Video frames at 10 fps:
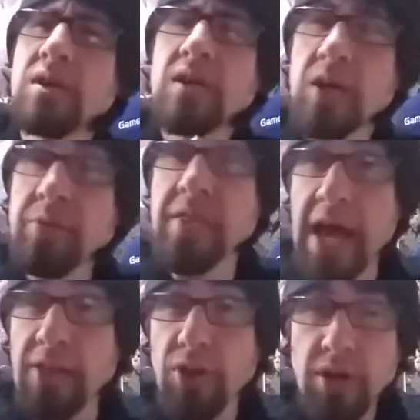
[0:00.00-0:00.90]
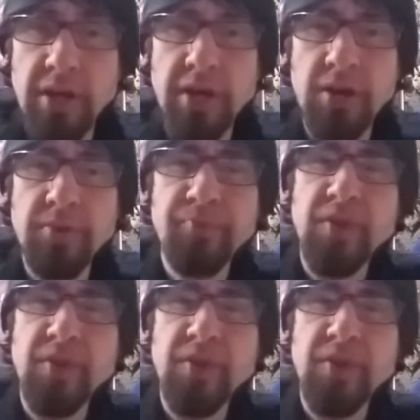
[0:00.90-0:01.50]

It'd be that long ago.